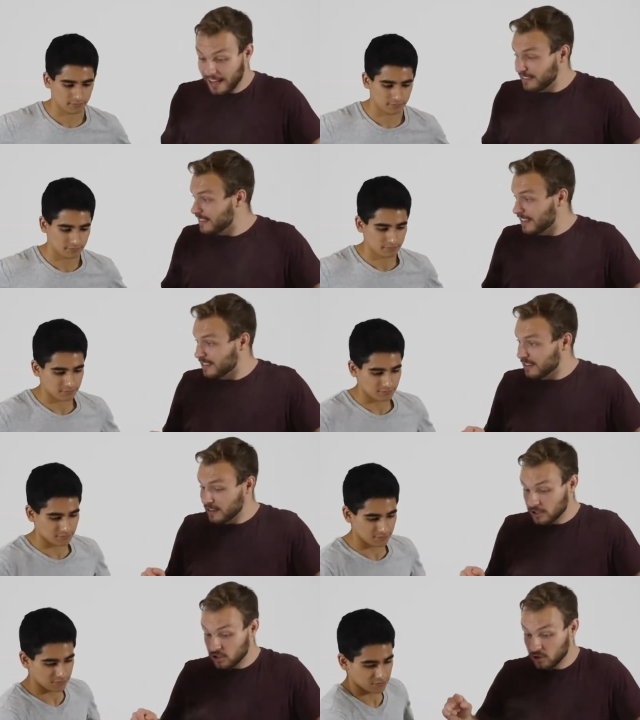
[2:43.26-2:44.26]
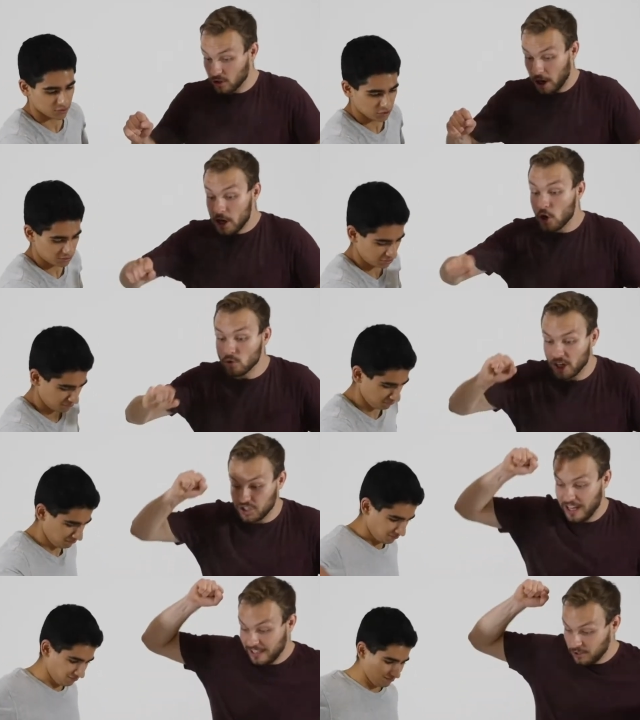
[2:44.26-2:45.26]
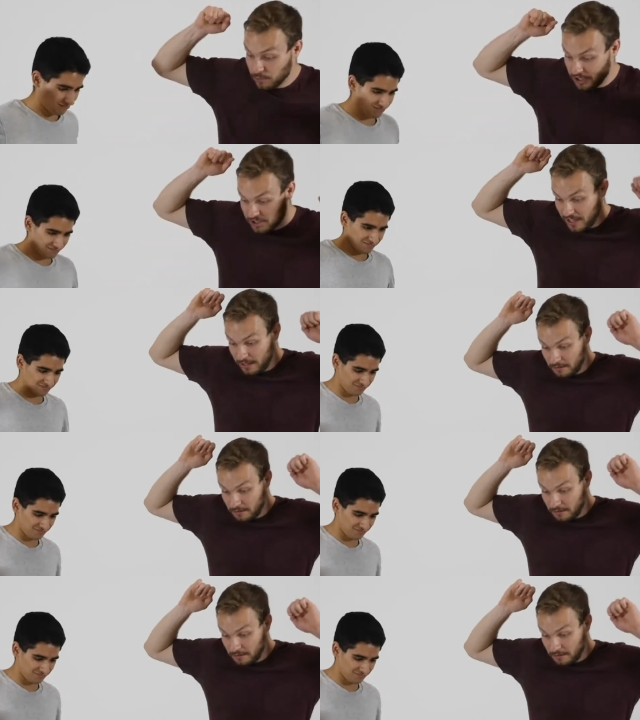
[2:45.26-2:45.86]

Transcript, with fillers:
Speaker 1: think that's the electric circuit. Don't touch that. Don't touch that.